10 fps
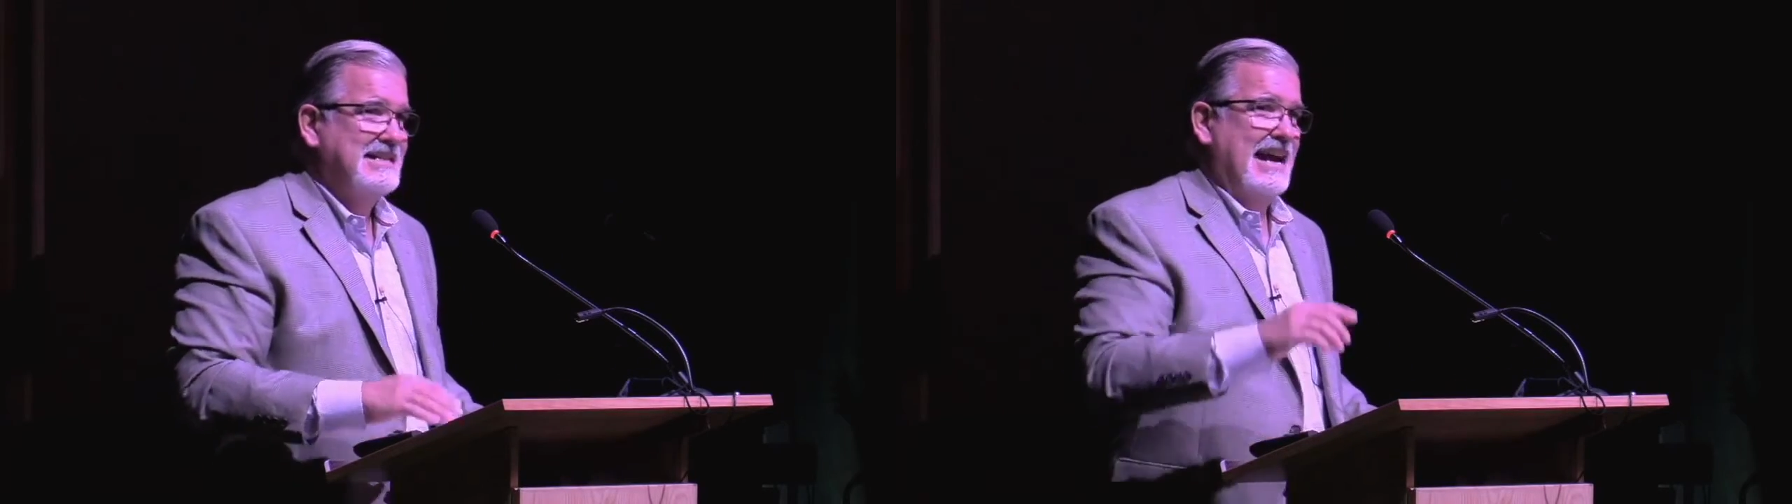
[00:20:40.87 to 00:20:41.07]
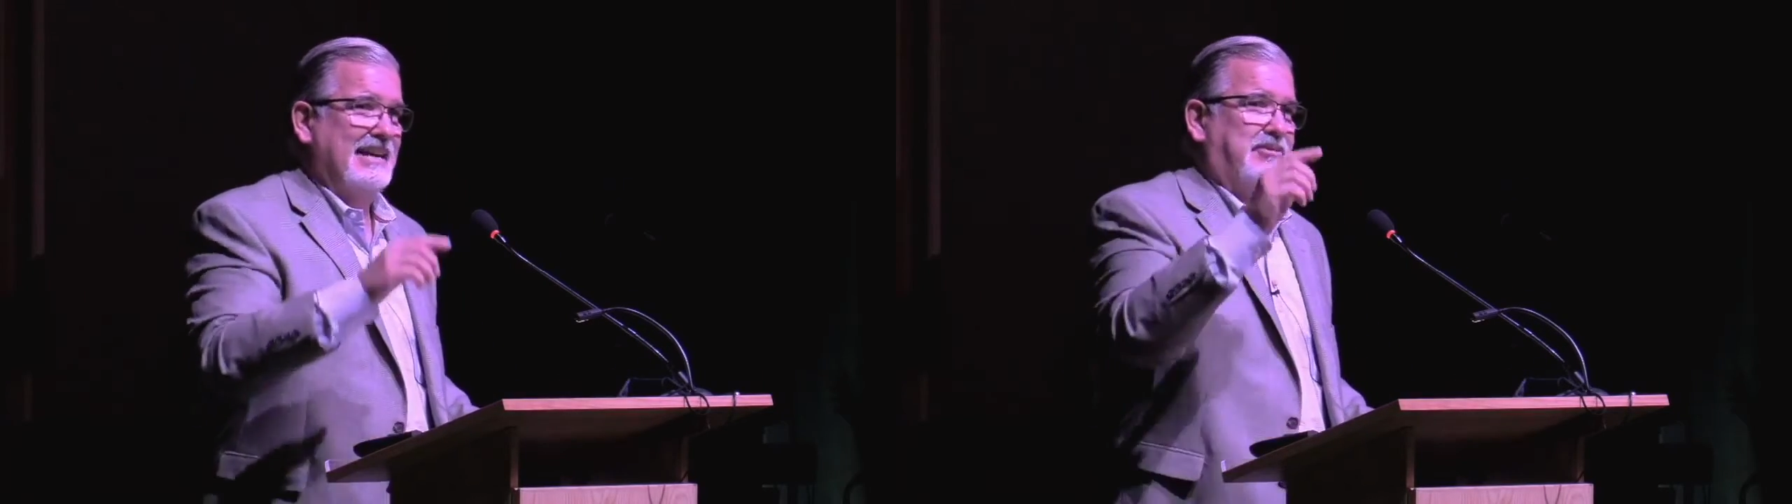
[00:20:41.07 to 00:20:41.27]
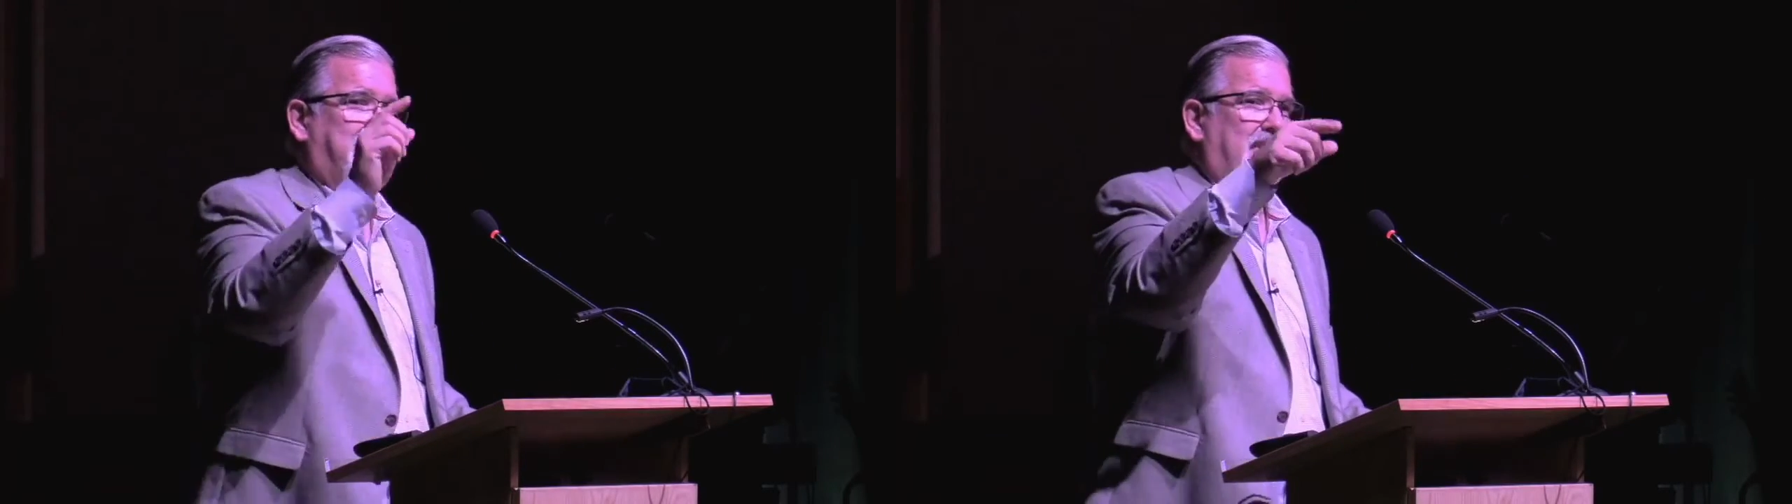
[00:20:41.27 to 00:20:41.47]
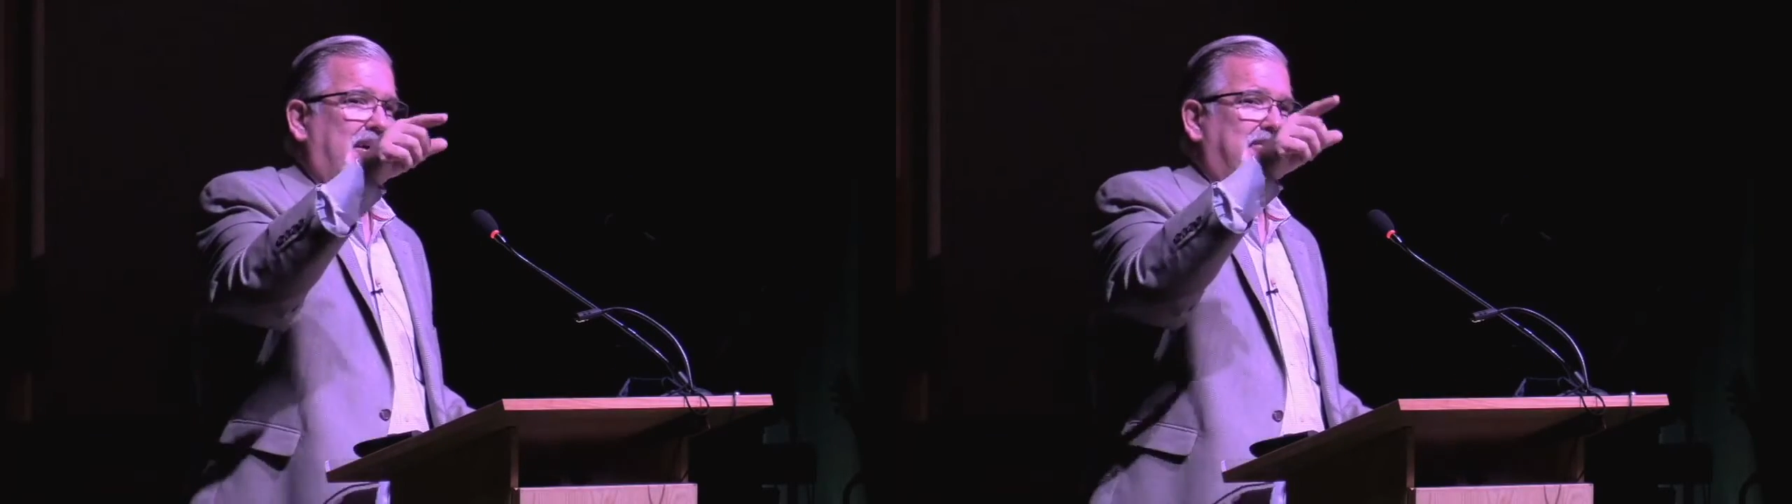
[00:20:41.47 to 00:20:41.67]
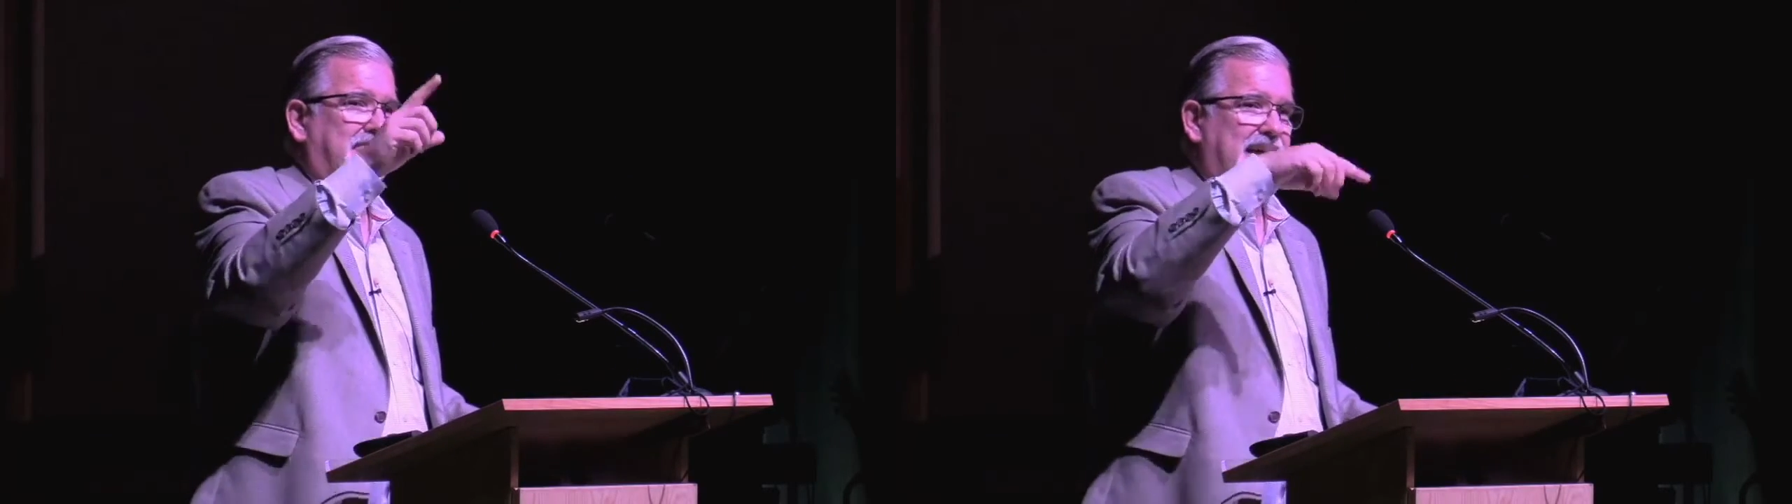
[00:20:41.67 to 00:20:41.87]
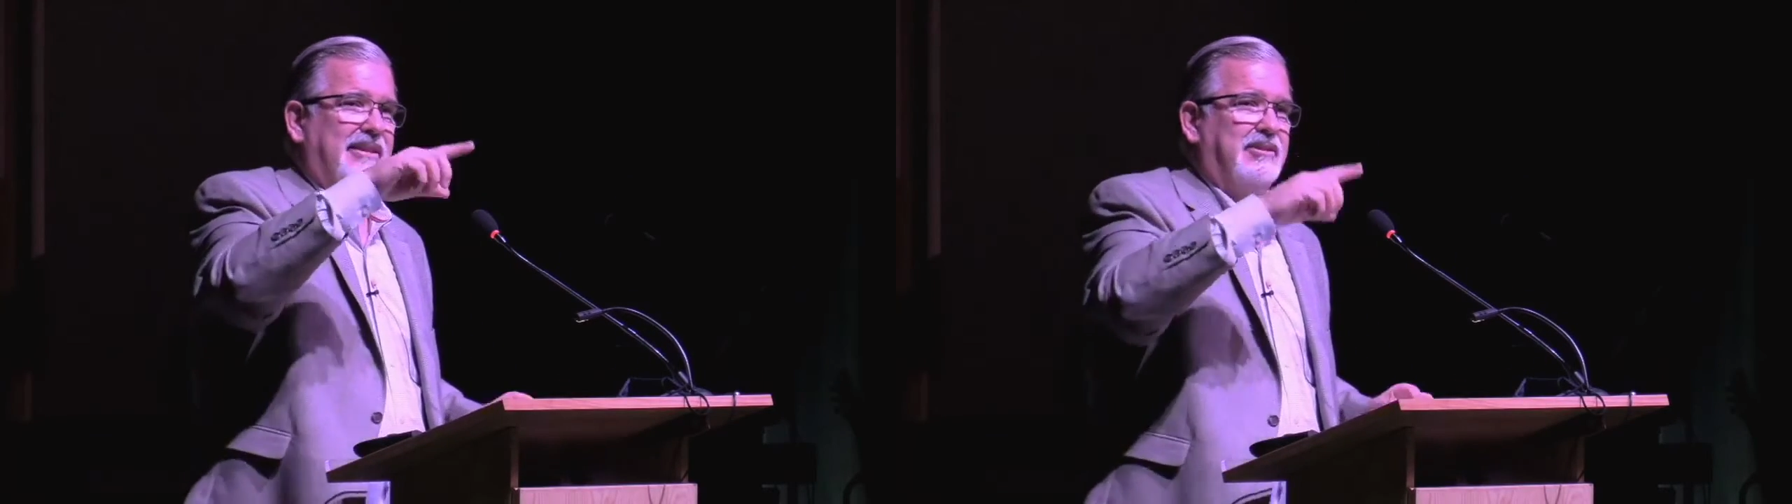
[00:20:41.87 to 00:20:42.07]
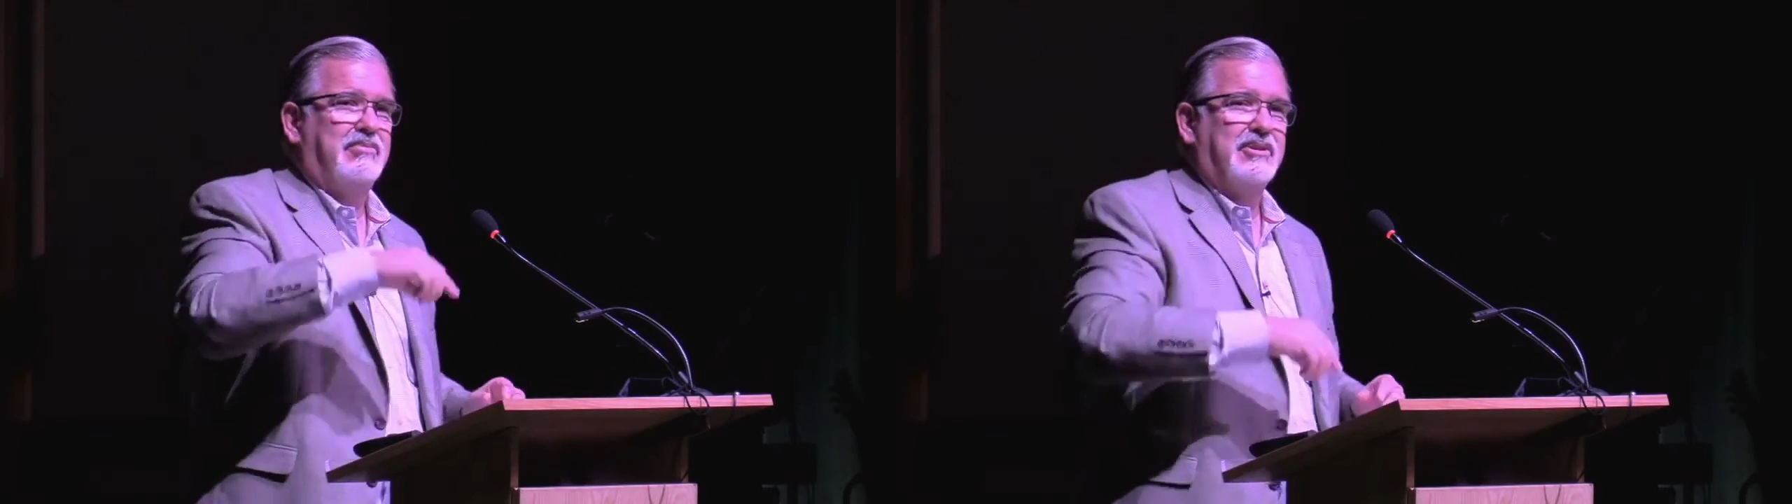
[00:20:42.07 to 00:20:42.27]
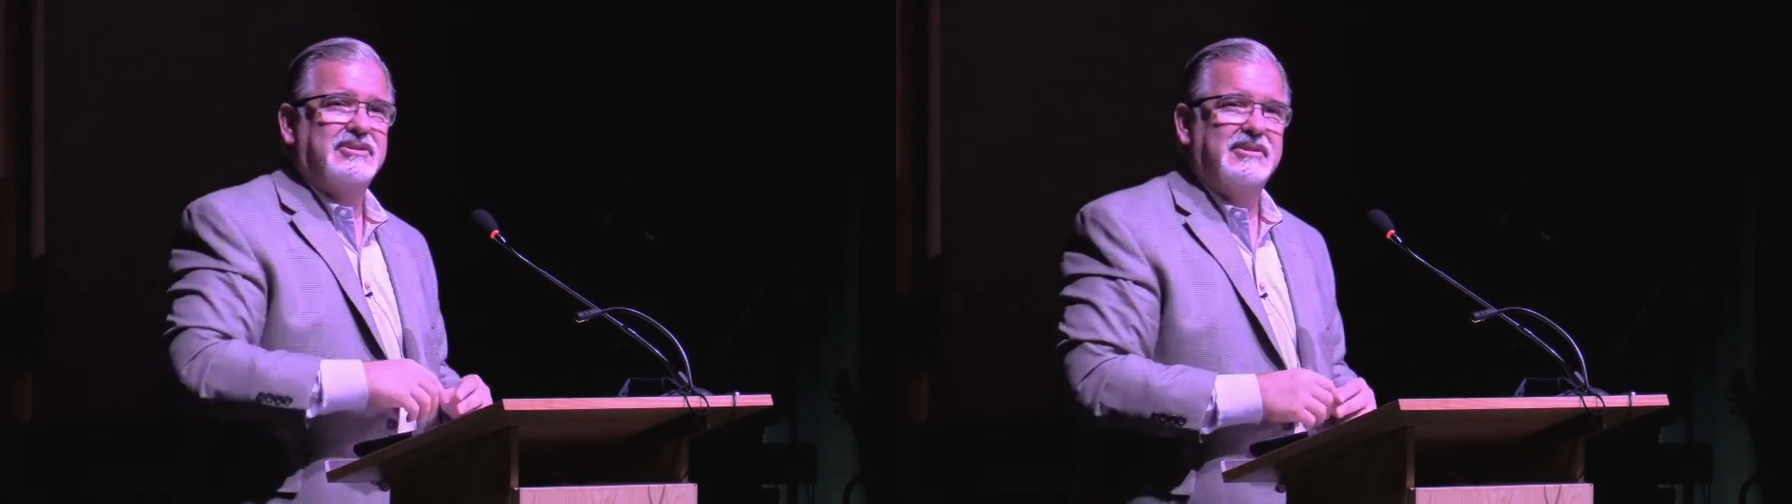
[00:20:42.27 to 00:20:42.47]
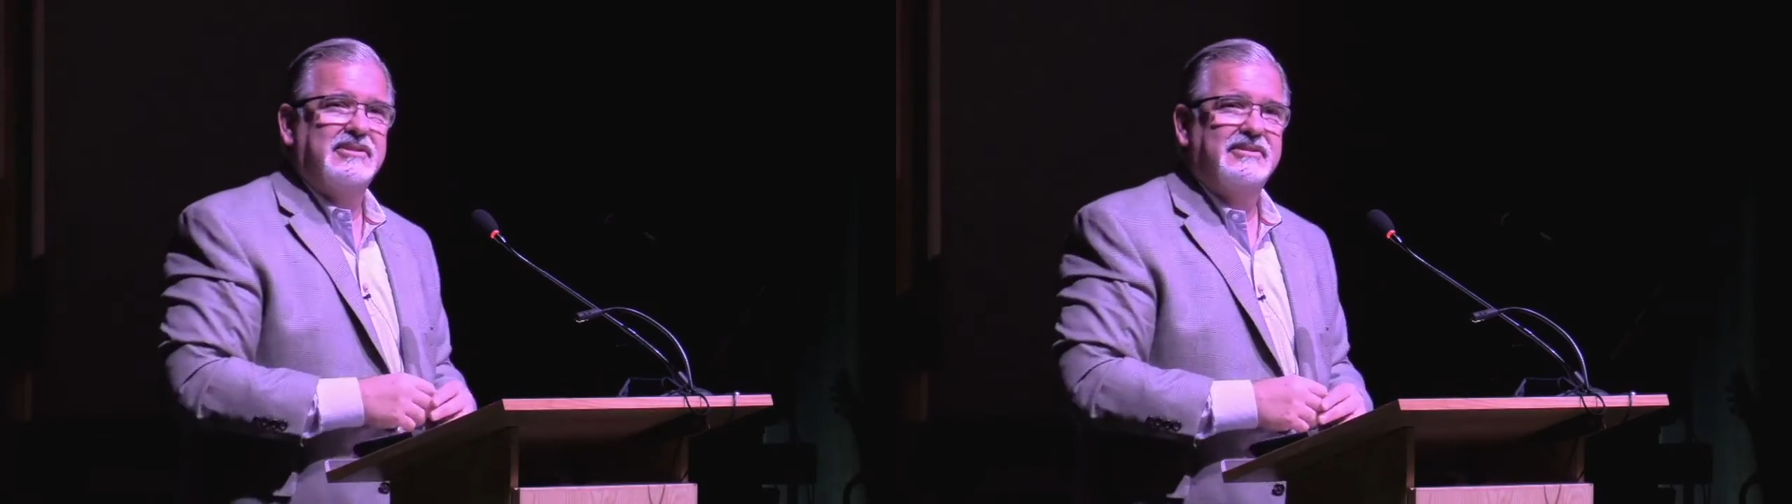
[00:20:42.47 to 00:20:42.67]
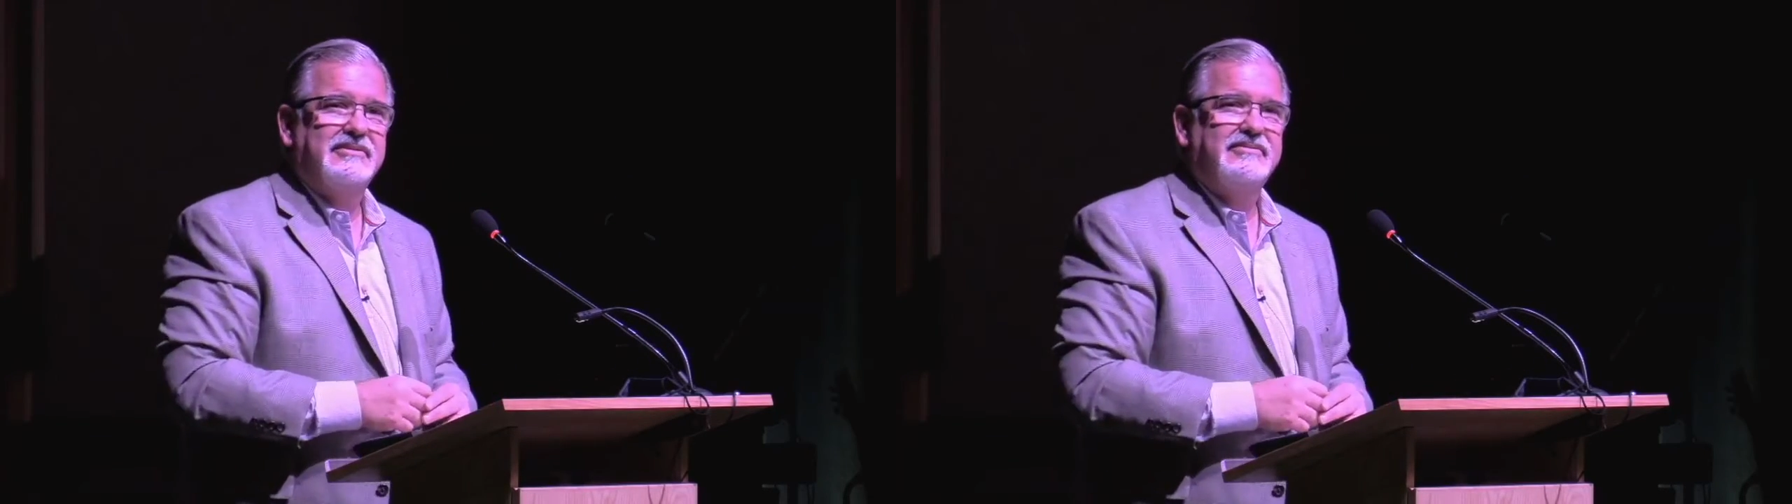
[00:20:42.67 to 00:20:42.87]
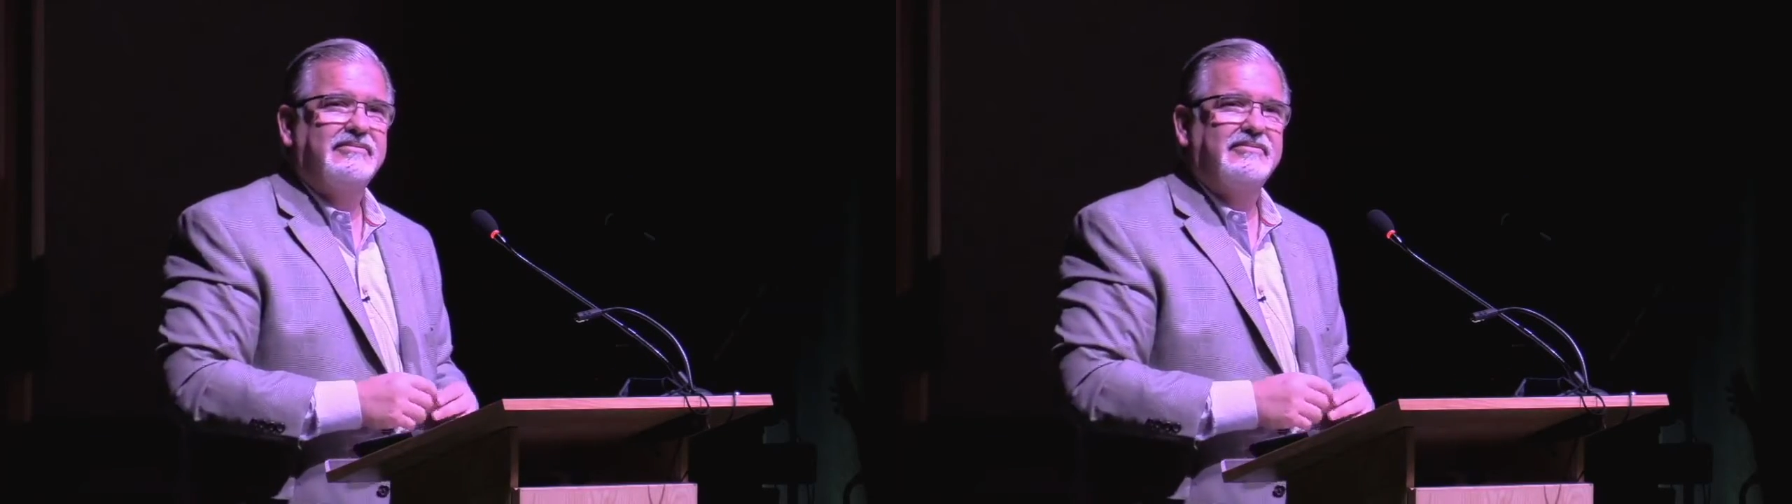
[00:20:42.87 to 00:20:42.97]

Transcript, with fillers: attack the problem, not the person.